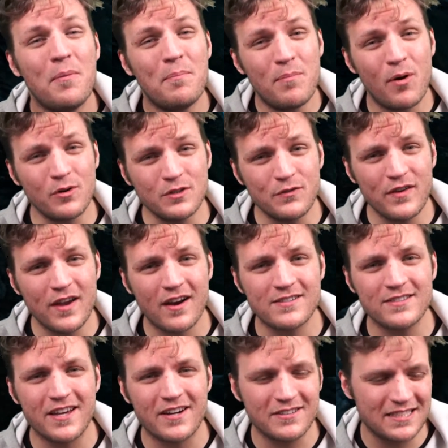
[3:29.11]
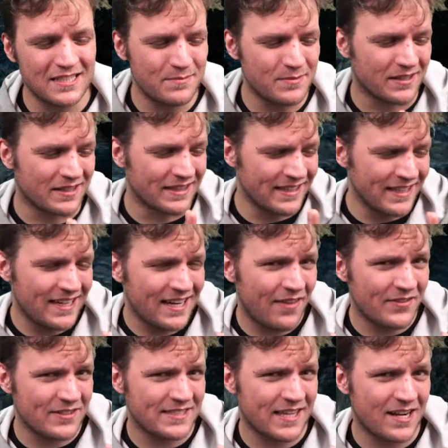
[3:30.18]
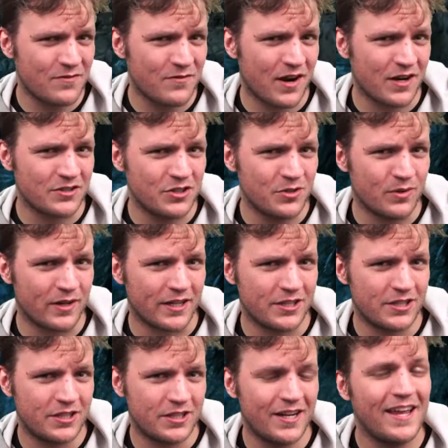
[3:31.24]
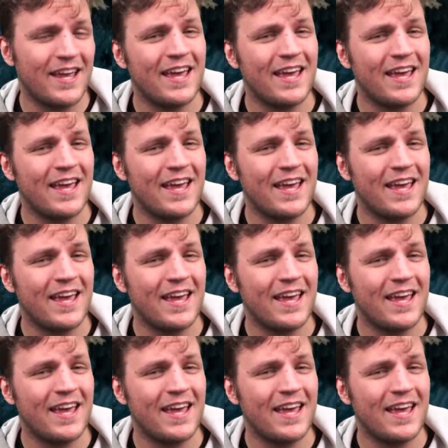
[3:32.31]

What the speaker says: Most VR titles seem to lean on the side of cartoonish.